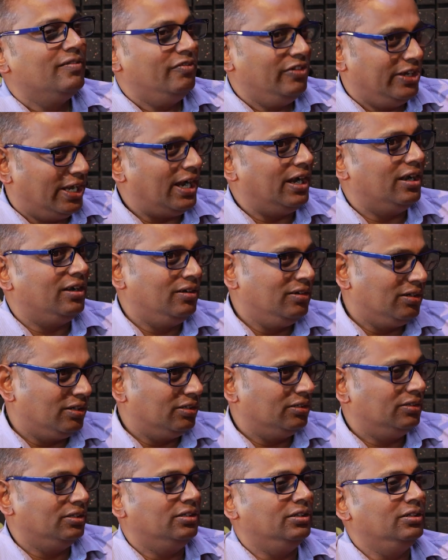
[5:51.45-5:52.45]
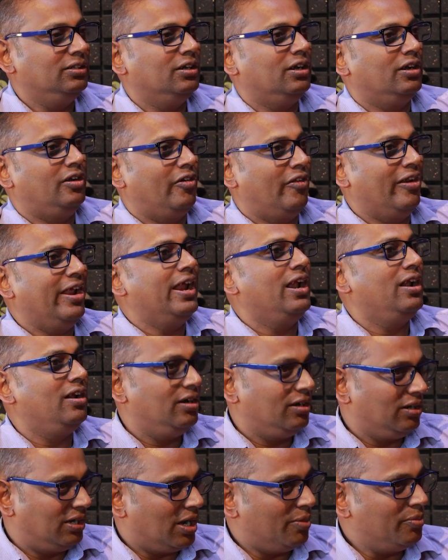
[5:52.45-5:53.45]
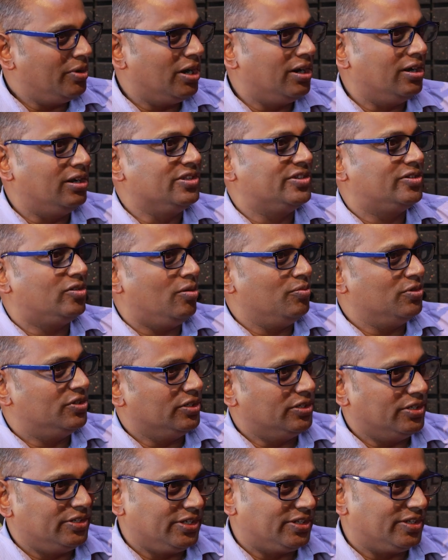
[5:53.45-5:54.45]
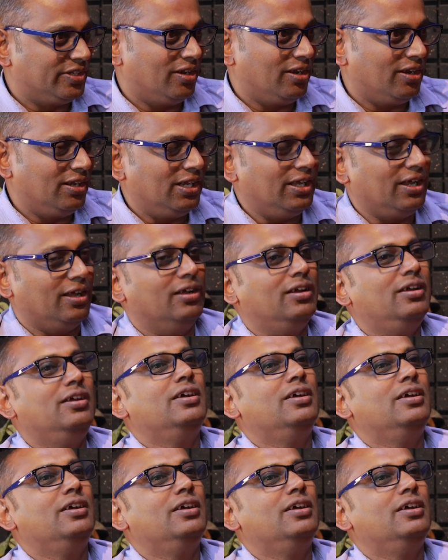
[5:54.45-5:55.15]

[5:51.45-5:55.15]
We had a train coming under storm surge, etc. Yeah.